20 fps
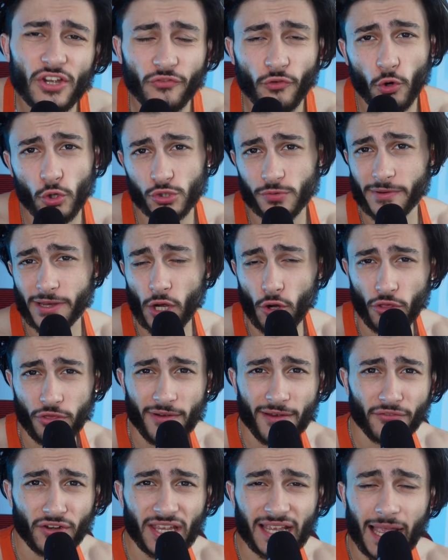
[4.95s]
Of course, we go
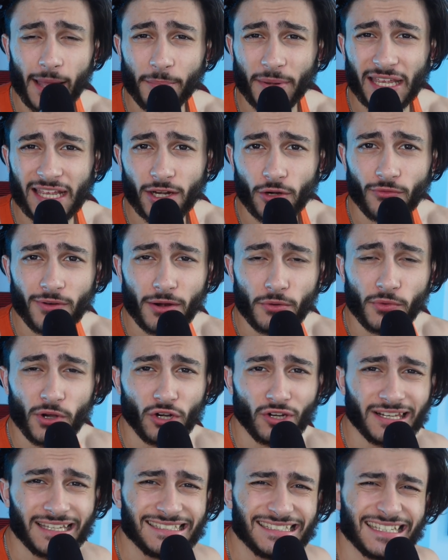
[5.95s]
through everything happening in and around the world
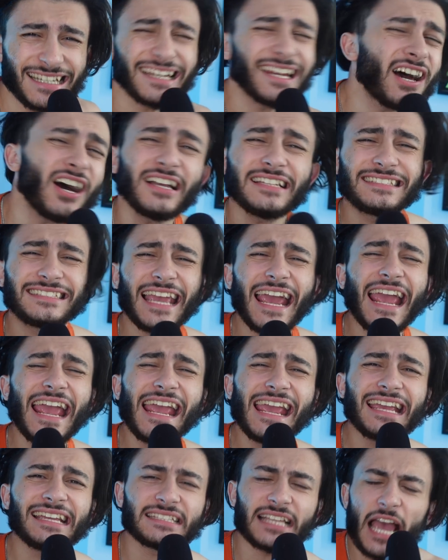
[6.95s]
of Leeds
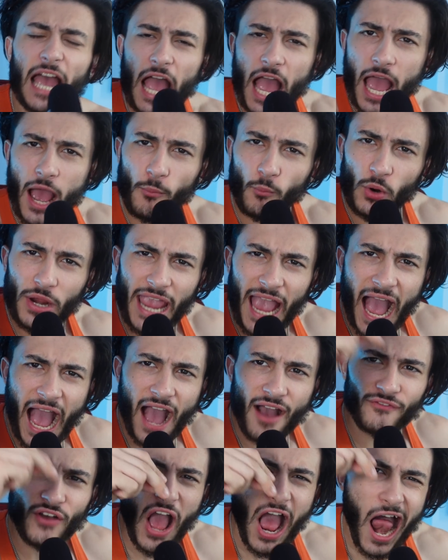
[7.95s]
United, and we
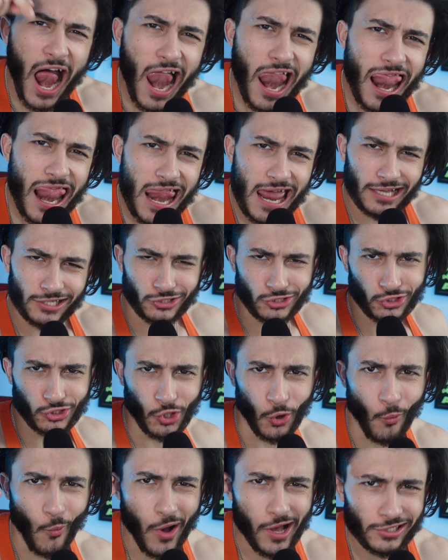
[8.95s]
have a
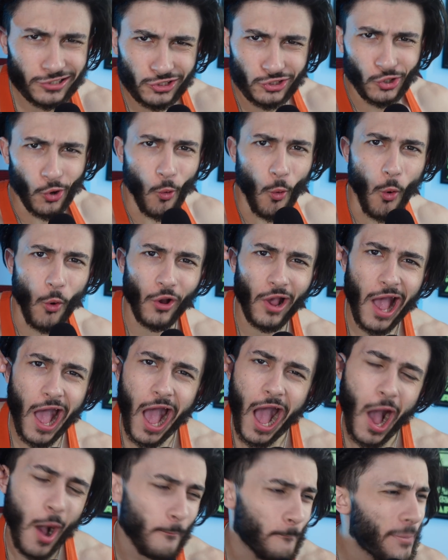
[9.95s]
little talk
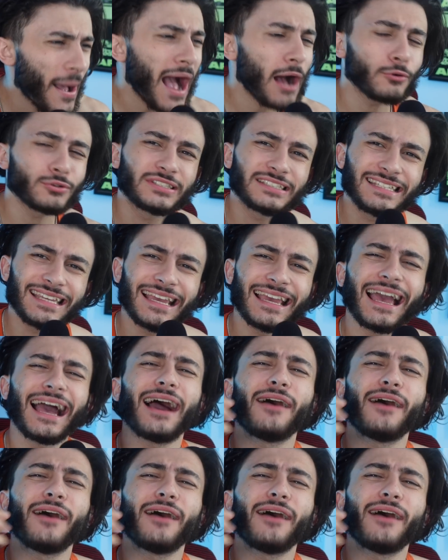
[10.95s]
about it.